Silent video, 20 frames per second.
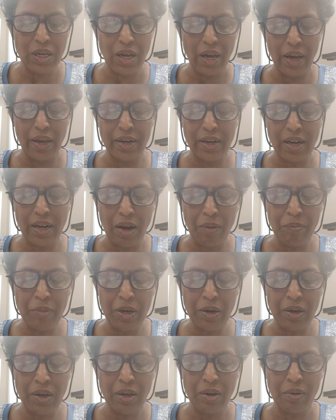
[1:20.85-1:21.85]
and come
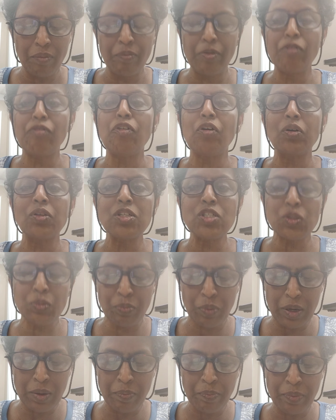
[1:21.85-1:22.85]
in before this
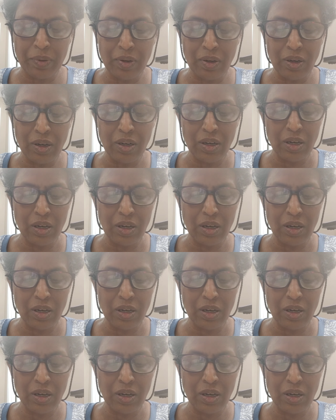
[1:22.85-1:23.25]
people.